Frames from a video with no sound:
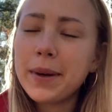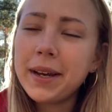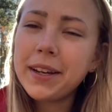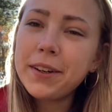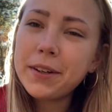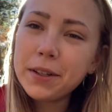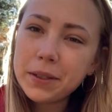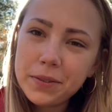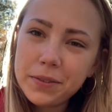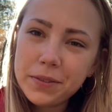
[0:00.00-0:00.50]
my
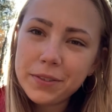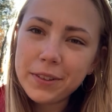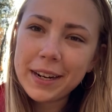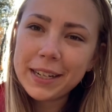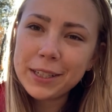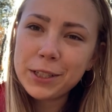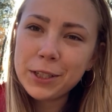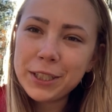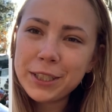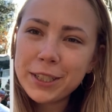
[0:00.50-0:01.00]
good
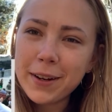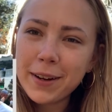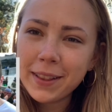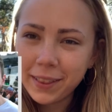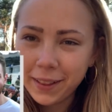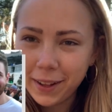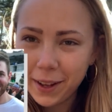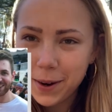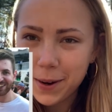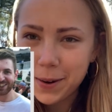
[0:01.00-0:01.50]
friend
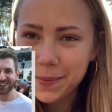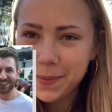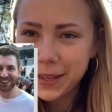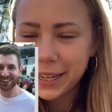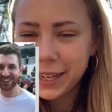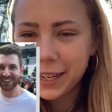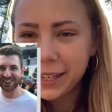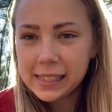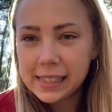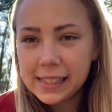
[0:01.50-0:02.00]
Sean Lowe
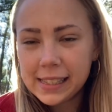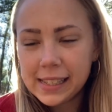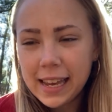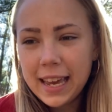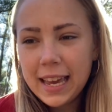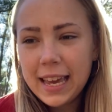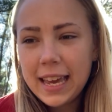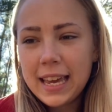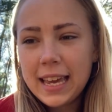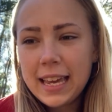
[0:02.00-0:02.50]
because
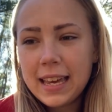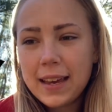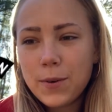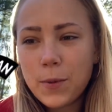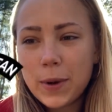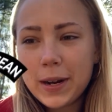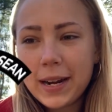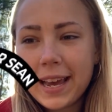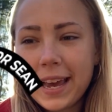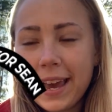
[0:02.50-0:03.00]

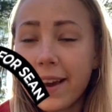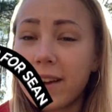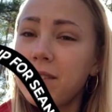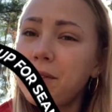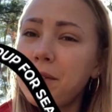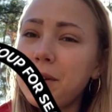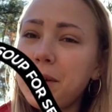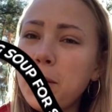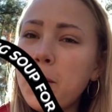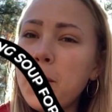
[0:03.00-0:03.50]
when I asked
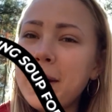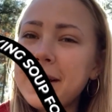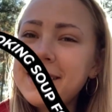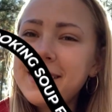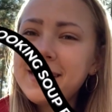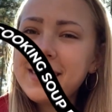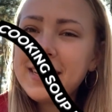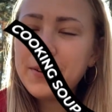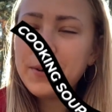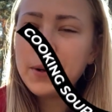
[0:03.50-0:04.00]
for a
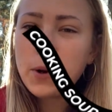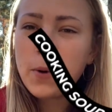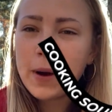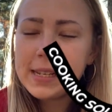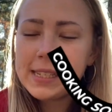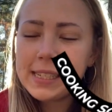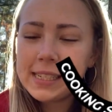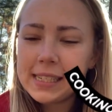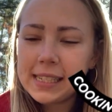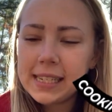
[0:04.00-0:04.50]
request, he
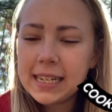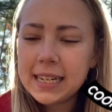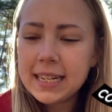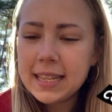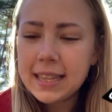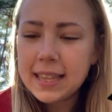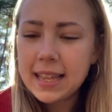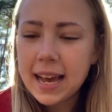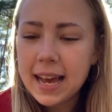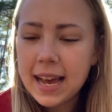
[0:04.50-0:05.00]
requested
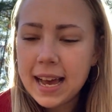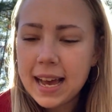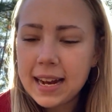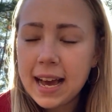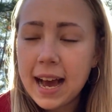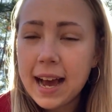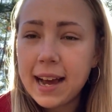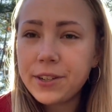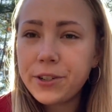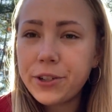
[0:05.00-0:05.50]
that
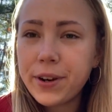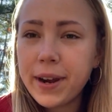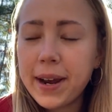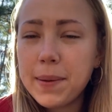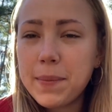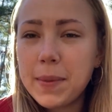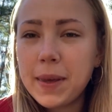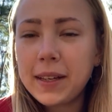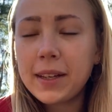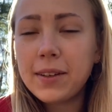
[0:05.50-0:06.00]
I try
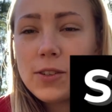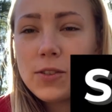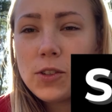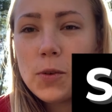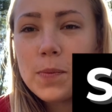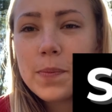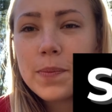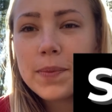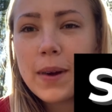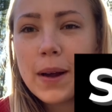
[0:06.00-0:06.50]
making
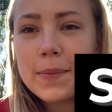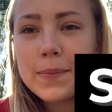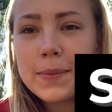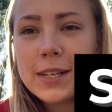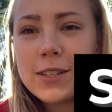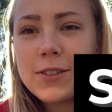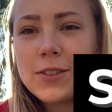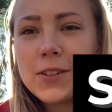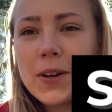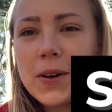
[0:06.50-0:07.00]
soup on
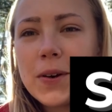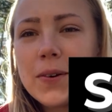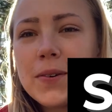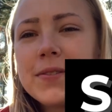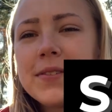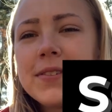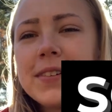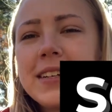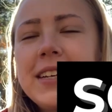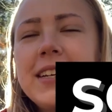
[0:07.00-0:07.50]
my stove.
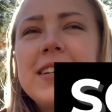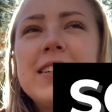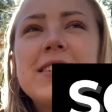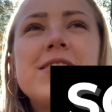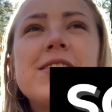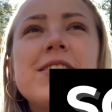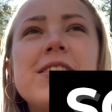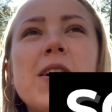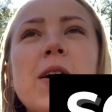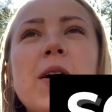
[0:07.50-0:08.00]

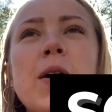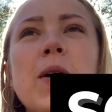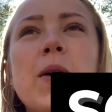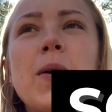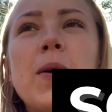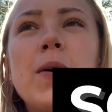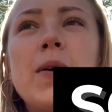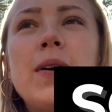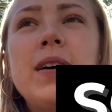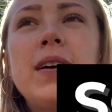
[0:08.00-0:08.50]

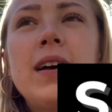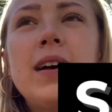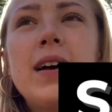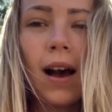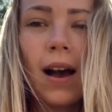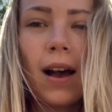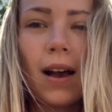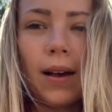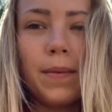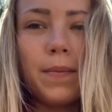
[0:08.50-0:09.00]
So
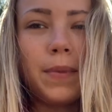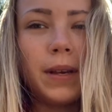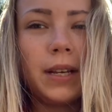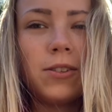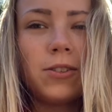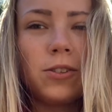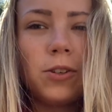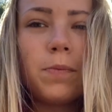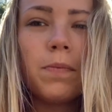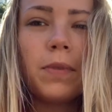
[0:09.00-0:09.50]
I made
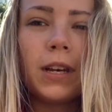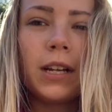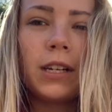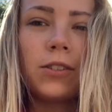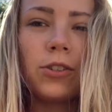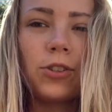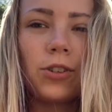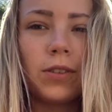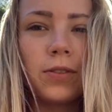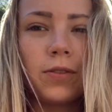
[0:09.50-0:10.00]
soup and
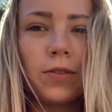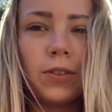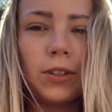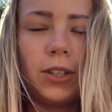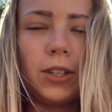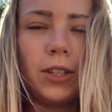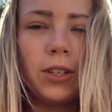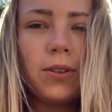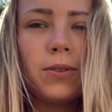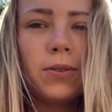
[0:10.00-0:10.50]
it's just for
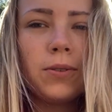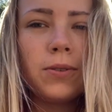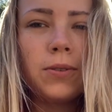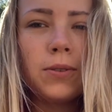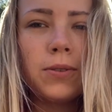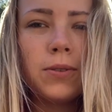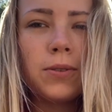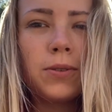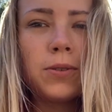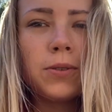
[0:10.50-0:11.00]

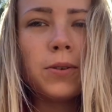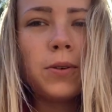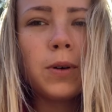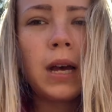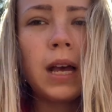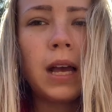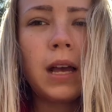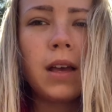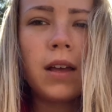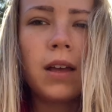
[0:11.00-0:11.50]
you.
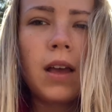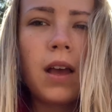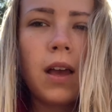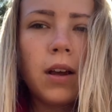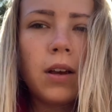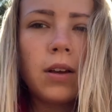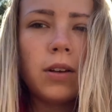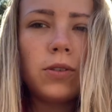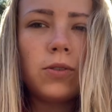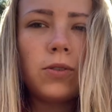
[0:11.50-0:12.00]

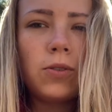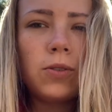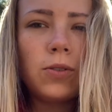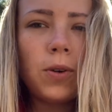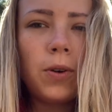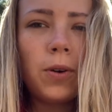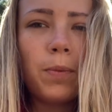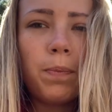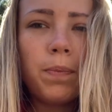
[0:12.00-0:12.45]
Soup!